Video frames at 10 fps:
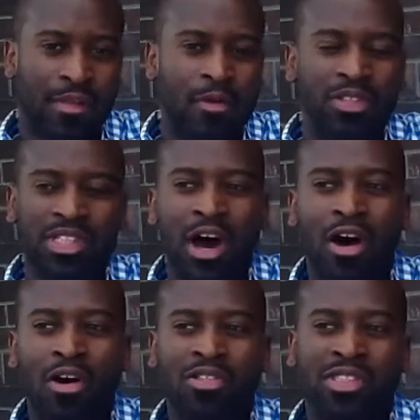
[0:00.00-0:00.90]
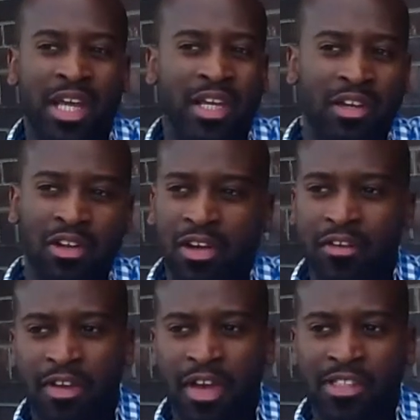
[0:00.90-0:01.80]
There was all secular
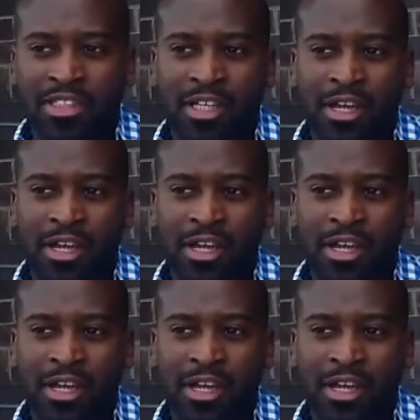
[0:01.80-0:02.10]
events.